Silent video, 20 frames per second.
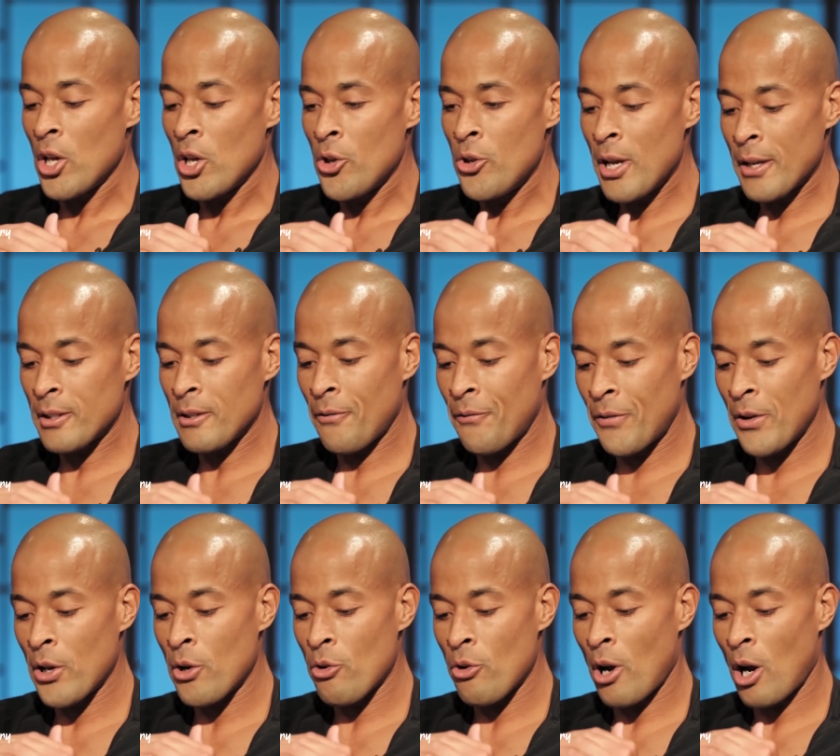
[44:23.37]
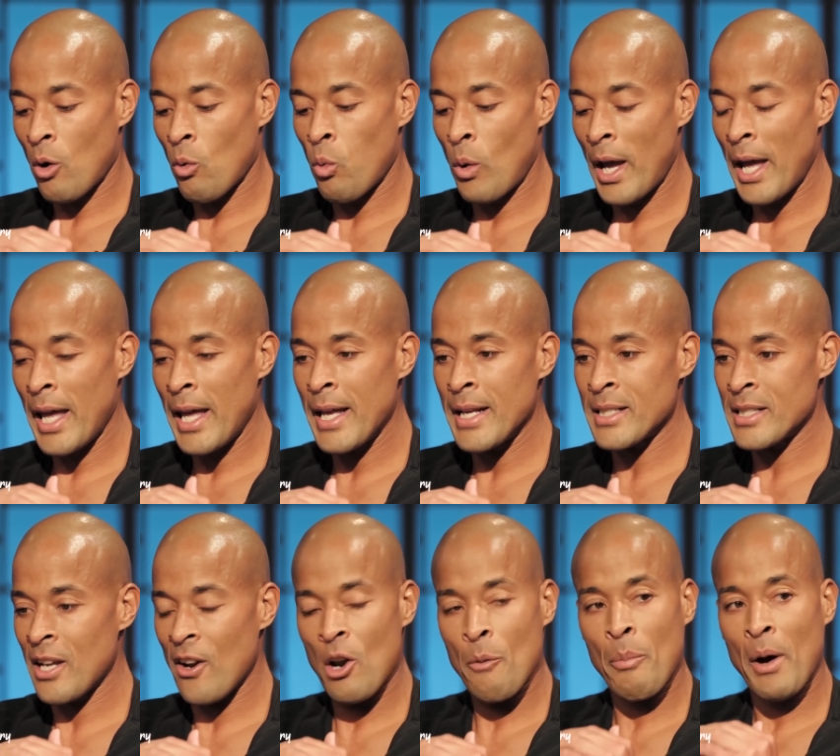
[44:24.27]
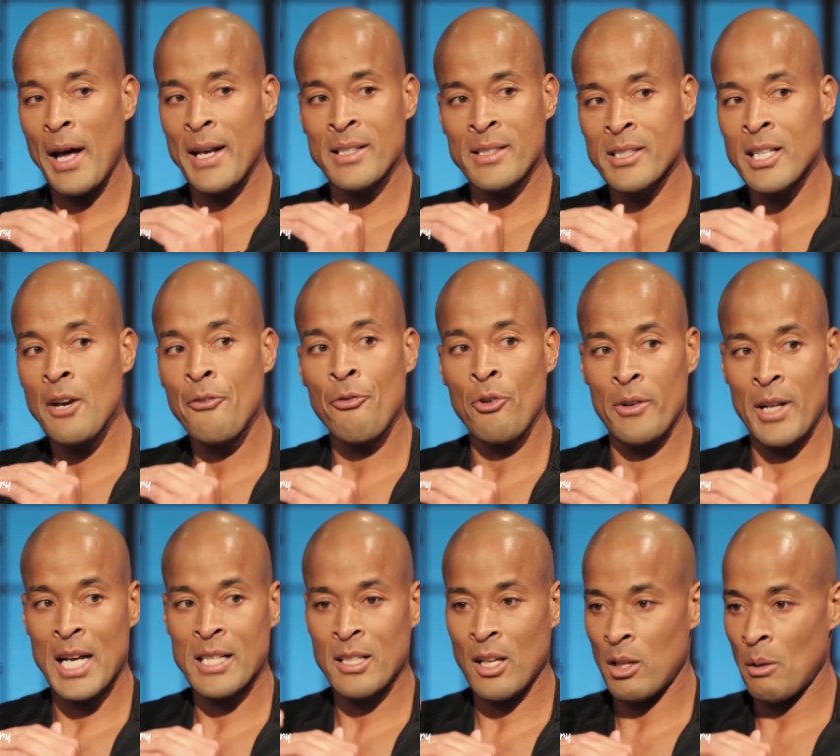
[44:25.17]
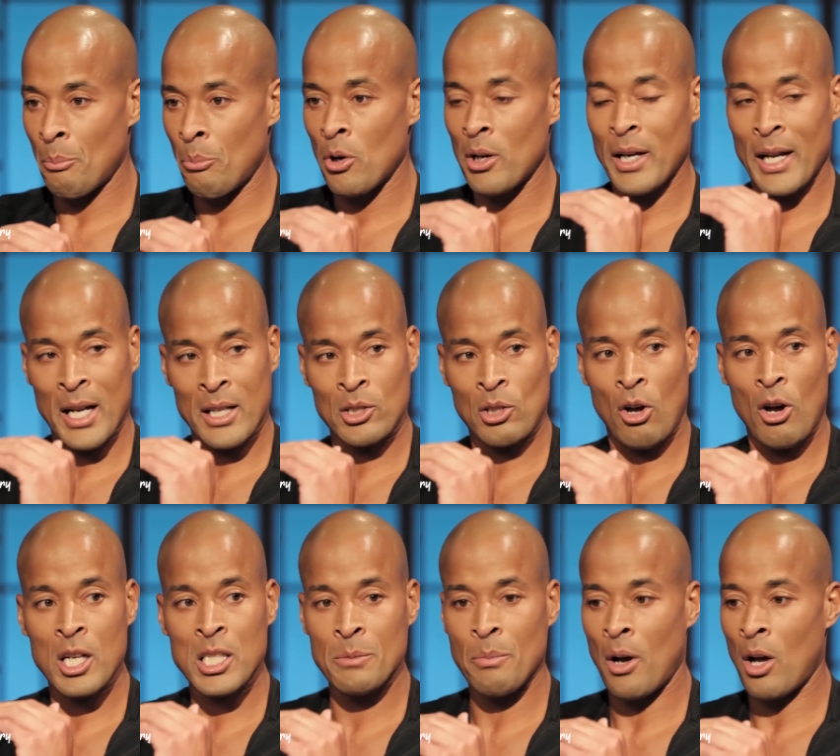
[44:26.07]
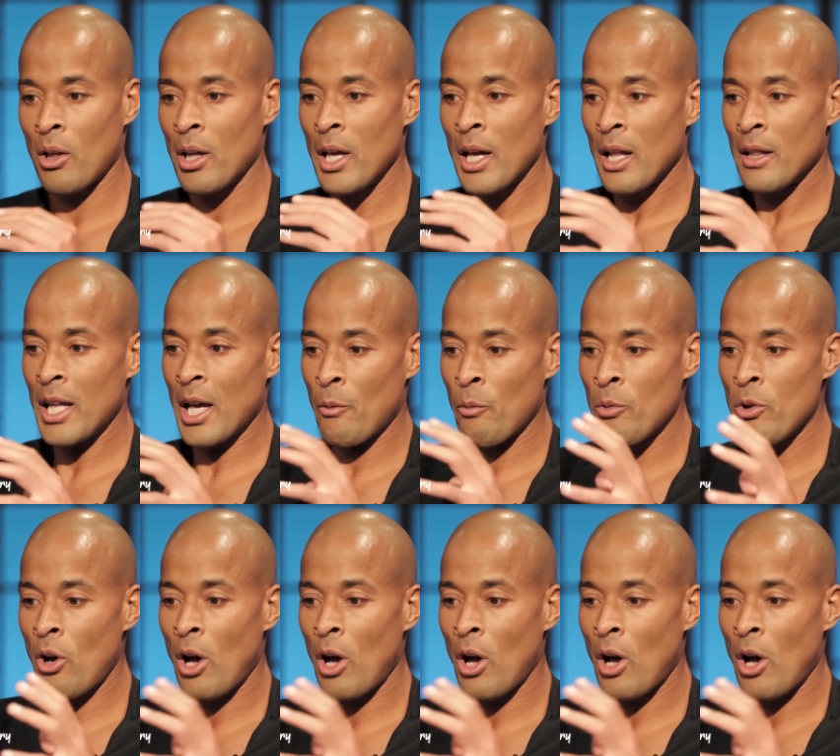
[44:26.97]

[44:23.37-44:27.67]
You have to figure out ways, and everybody's different. That's how the book kind of talks about, like, we